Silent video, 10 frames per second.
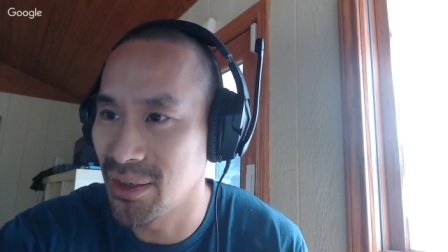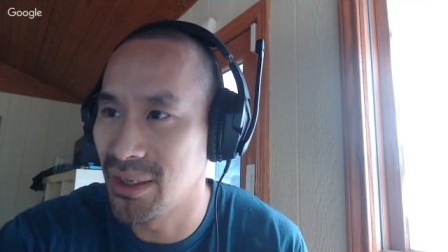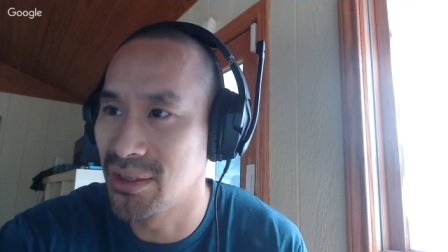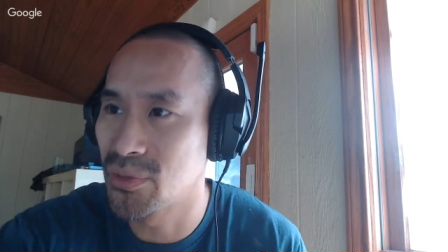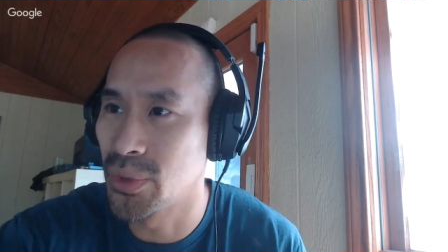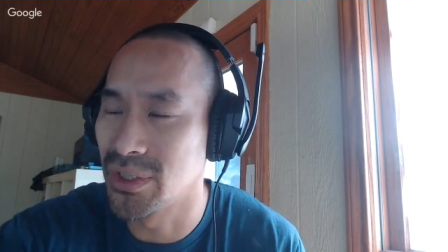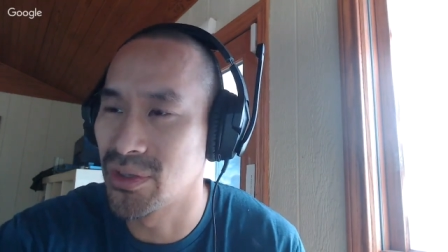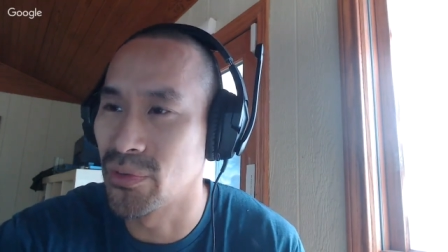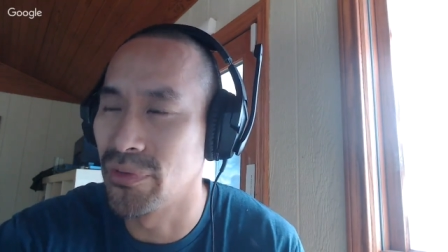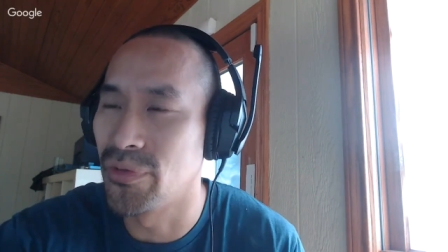is willing
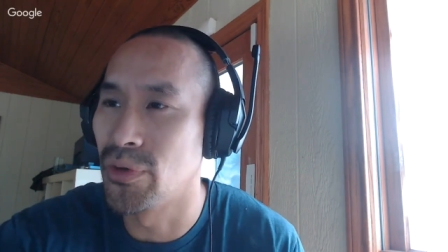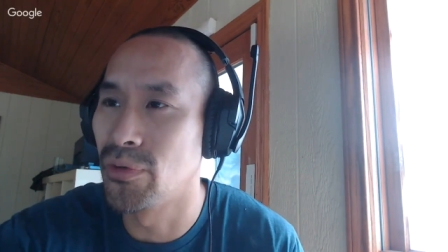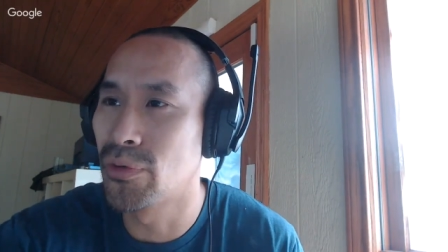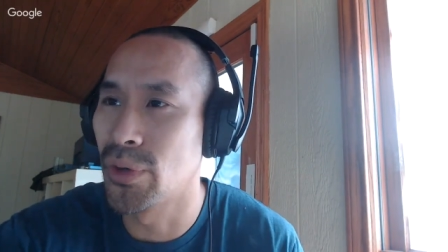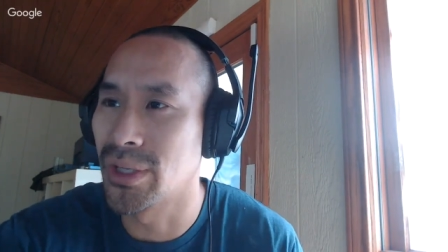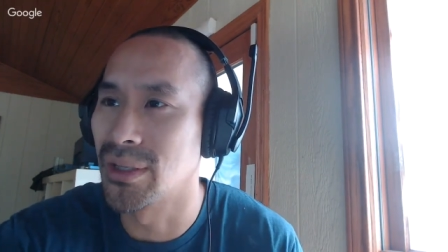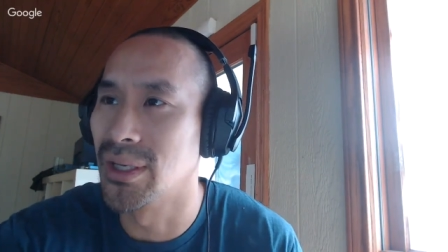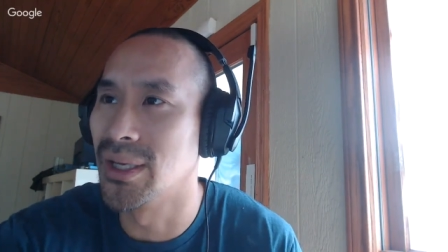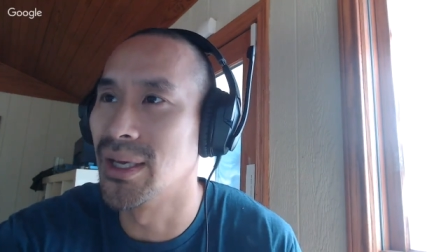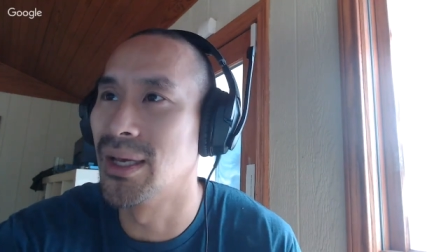to review
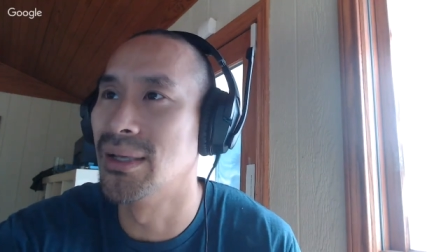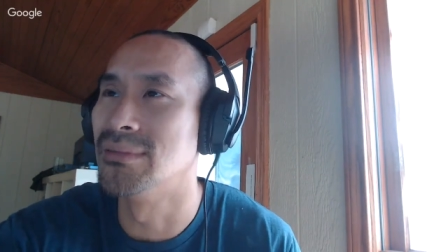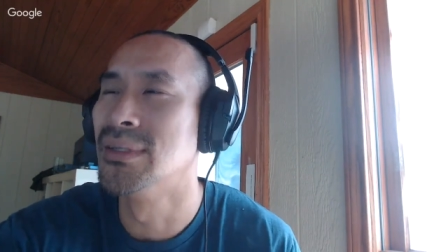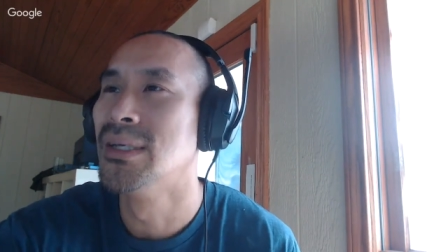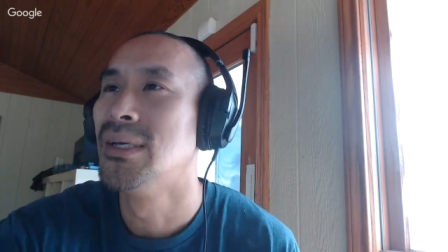quickly and